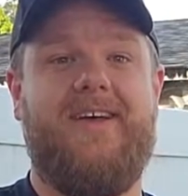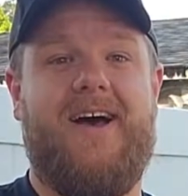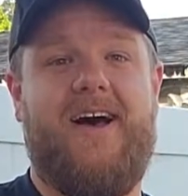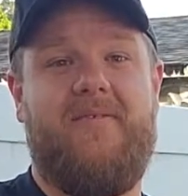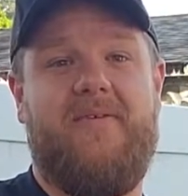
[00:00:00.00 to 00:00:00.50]

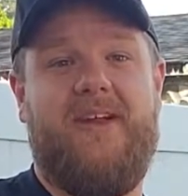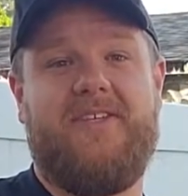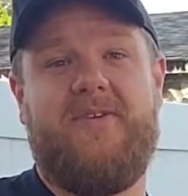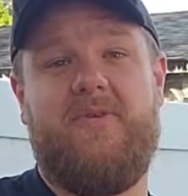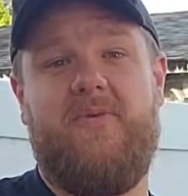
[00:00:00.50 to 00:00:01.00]
But when I
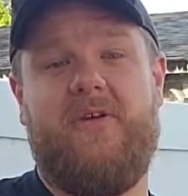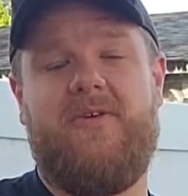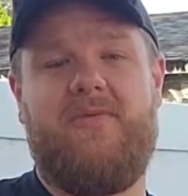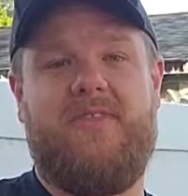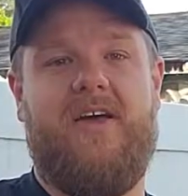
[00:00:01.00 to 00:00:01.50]
started
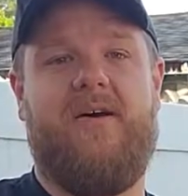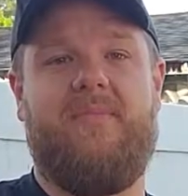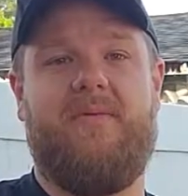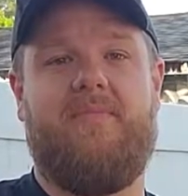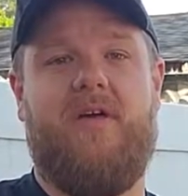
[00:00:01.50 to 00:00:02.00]
working with the
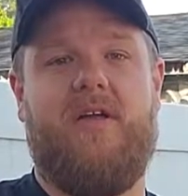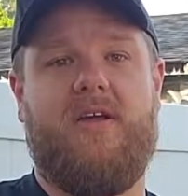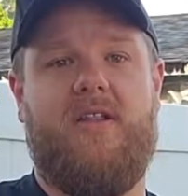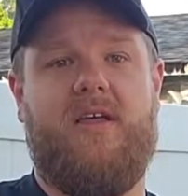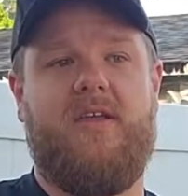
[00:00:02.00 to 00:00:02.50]
Omlet
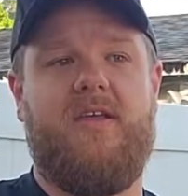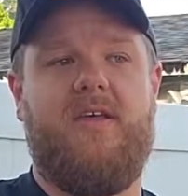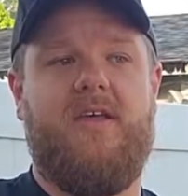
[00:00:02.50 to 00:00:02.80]
product line,